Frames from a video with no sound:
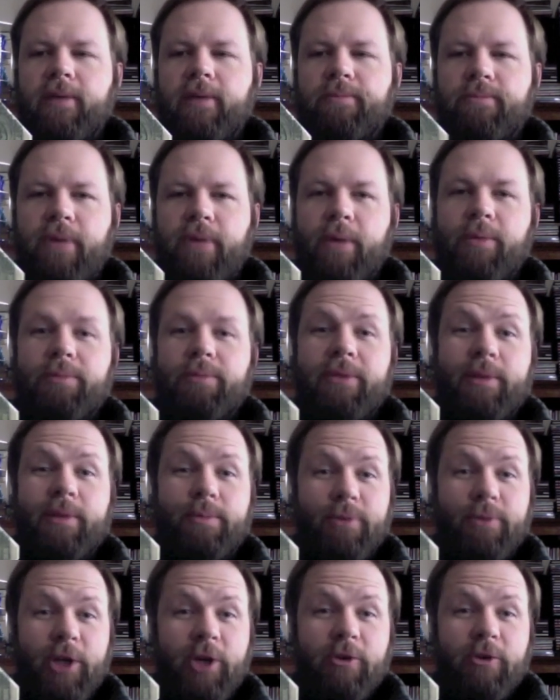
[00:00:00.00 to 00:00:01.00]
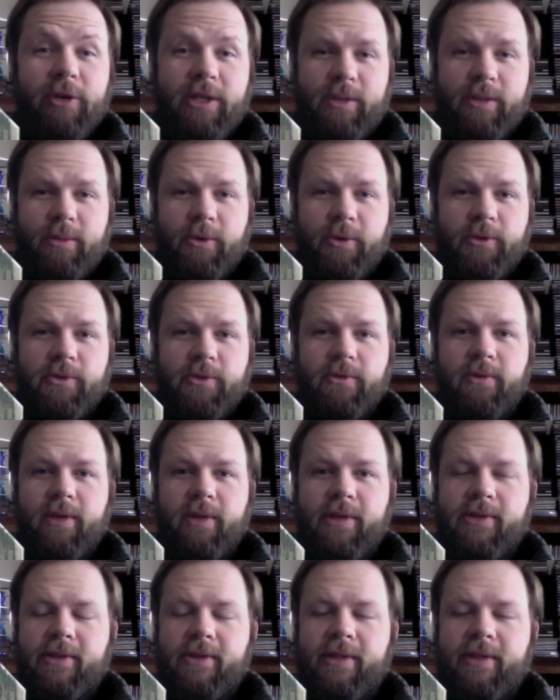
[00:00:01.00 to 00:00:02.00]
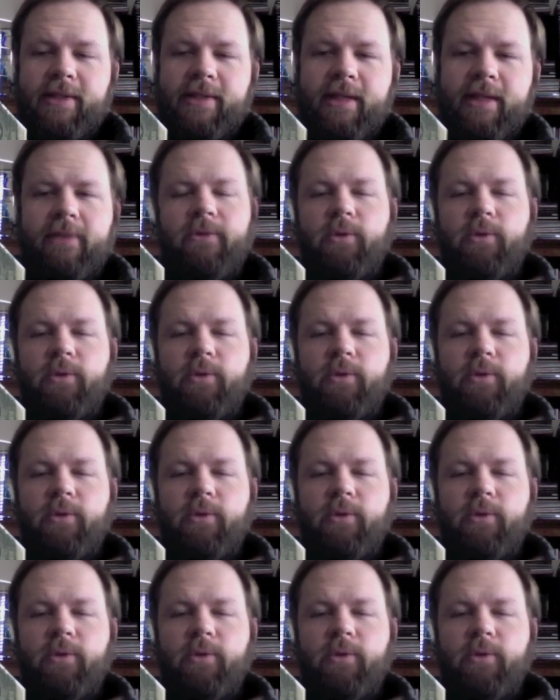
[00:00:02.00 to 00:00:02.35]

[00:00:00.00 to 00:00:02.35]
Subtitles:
probably pre-crease most of this instead of